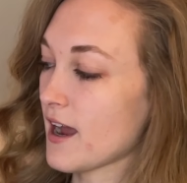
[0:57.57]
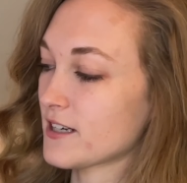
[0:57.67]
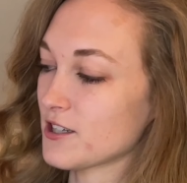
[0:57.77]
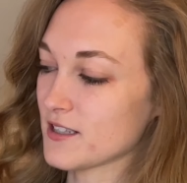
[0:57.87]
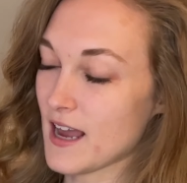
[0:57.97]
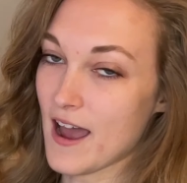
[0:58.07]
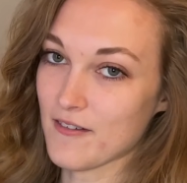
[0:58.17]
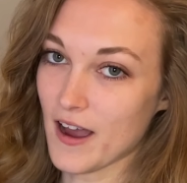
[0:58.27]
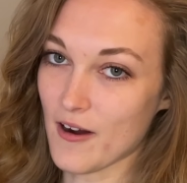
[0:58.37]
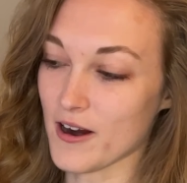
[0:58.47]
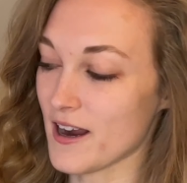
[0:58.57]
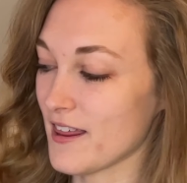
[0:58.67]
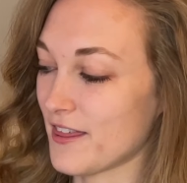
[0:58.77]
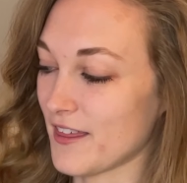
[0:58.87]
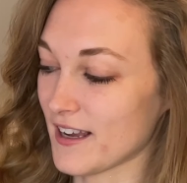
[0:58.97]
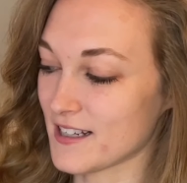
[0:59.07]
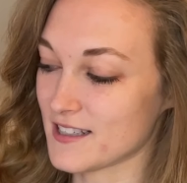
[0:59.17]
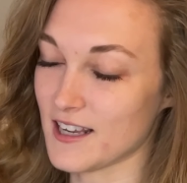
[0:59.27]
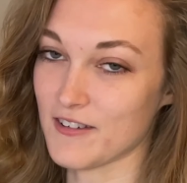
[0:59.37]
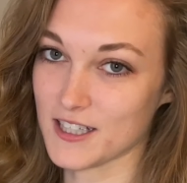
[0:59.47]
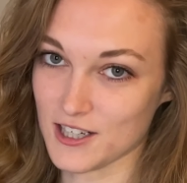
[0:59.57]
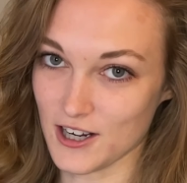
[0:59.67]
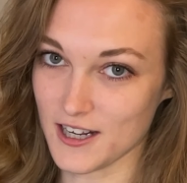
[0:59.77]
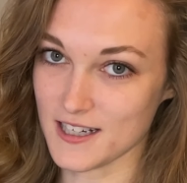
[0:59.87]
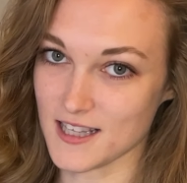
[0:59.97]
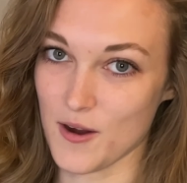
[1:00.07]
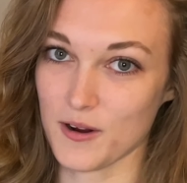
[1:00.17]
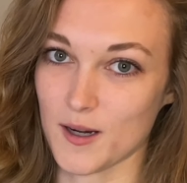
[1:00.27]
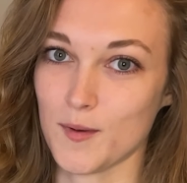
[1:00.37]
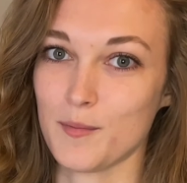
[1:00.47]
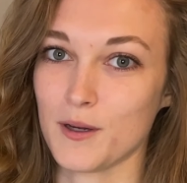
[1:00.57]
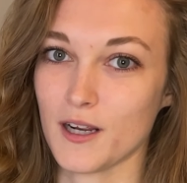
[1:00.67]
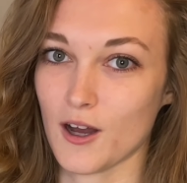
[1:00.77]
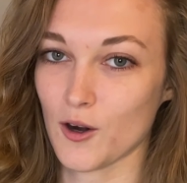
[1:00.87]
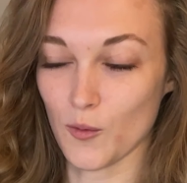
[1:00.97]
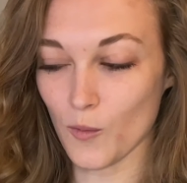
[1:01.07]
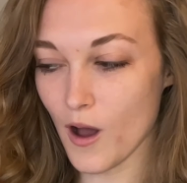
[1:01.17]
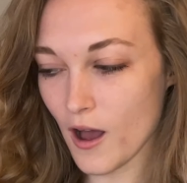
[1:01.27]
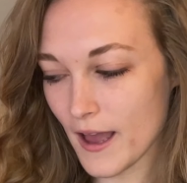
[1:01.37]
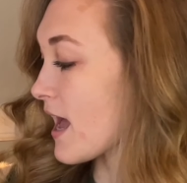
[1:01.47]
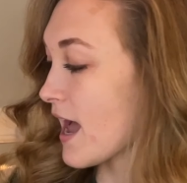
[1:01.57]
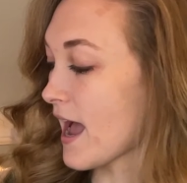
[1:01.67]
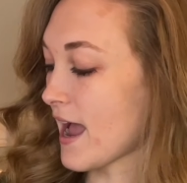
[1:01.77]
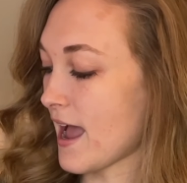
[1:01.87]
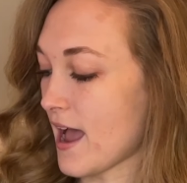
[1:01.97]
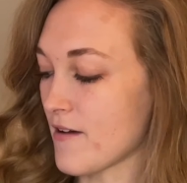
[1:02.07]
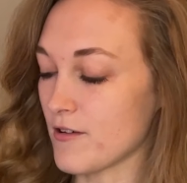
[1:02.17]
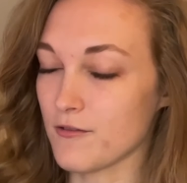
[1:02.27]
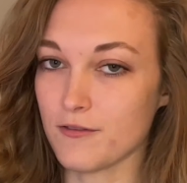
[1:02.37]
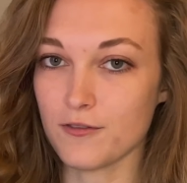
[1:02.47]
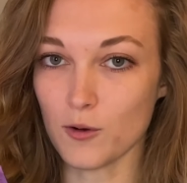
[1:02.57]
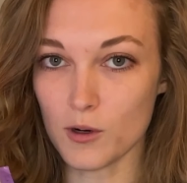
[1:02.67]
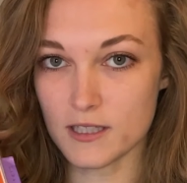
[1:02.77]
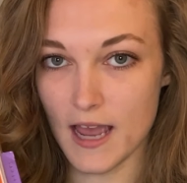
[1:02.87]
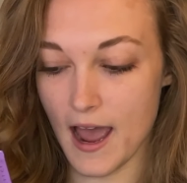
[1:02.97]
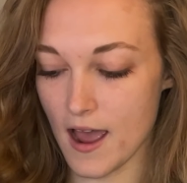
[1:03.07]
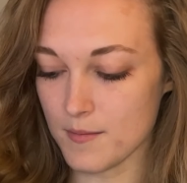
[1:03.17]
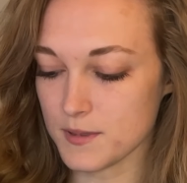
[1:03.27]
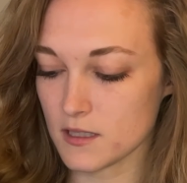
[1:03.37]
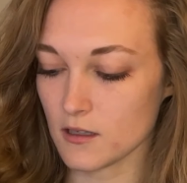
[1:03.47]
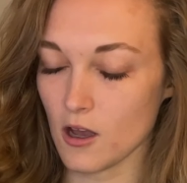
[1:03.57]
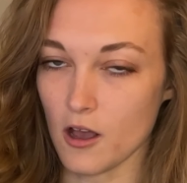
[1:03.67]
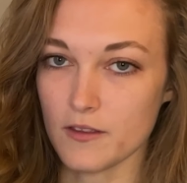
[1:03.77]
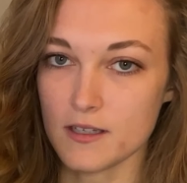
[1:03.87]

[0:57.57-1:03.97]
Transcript: I just have our Thanksgiving turkeys that we're going to be putting on our wall. I have 4 tabs on the